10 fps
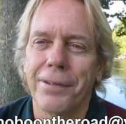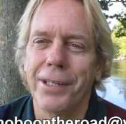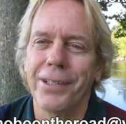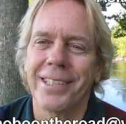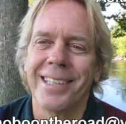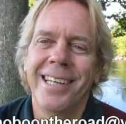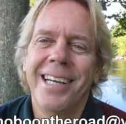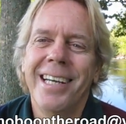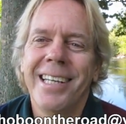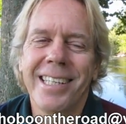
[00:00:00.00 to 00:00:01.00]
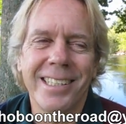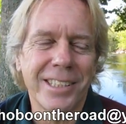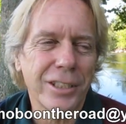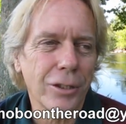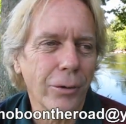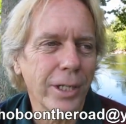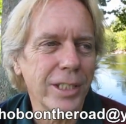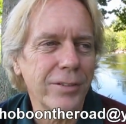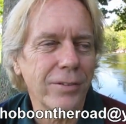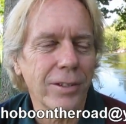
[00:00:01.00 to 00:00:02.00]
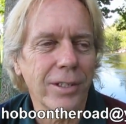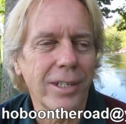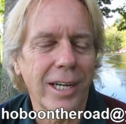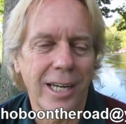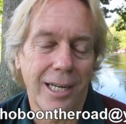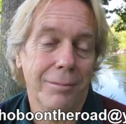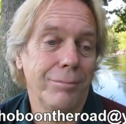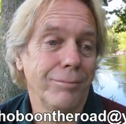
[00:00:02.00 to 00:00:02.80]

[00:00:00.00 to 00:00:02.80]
food in storage for,